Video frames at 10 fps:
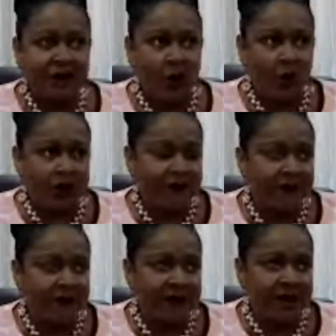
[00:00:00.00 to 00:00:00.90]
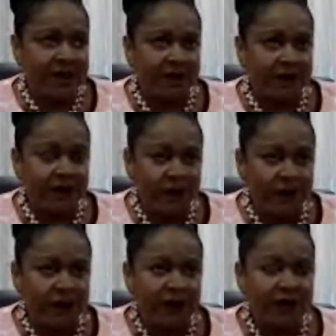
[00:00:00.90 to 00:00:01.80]
the only female in the
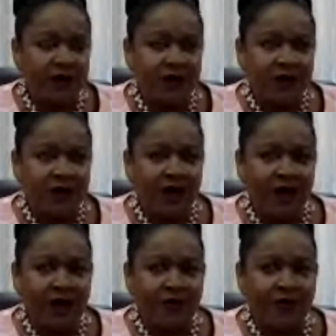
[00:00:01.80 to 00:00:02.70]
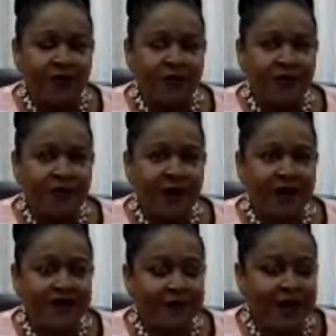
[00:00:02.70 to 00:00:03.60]
room, um,
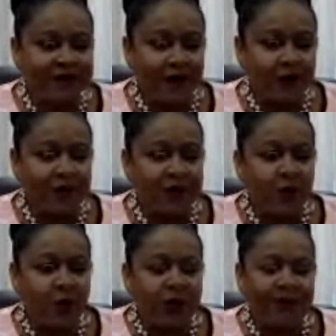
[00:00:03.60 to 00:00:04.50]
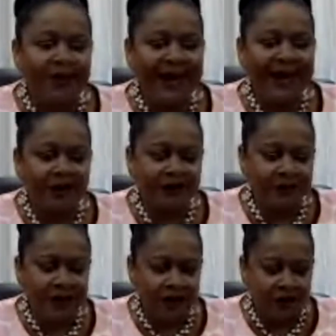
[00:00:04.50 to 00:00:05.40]
sometimes I would be the only black
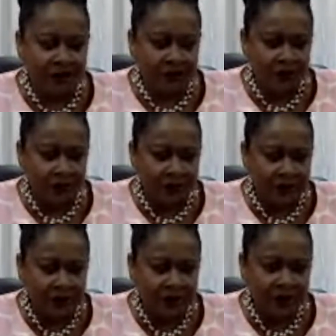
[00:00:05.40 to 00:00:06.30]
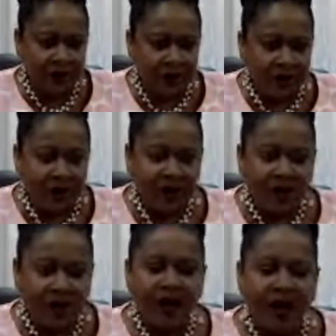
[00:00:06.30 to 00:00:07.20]
female in the room.
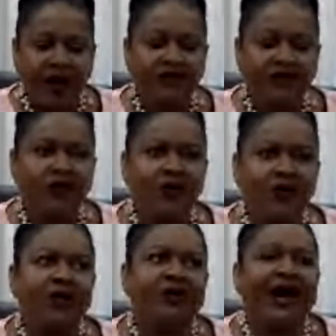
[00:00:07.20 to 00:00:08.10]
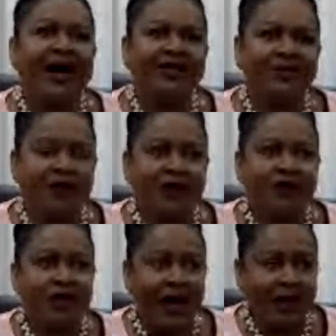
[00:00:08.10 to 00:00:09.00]
Mm. And so it has been a
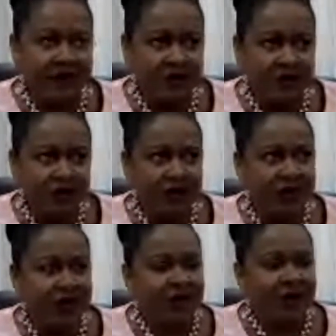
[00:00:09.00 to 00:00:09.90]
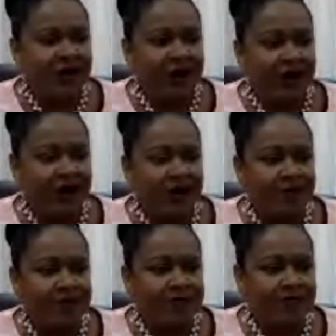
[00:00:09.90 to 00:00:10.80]
challenge.
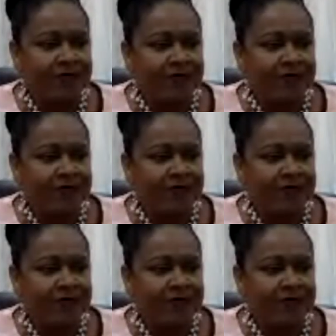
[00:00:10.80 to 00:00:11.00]
Um,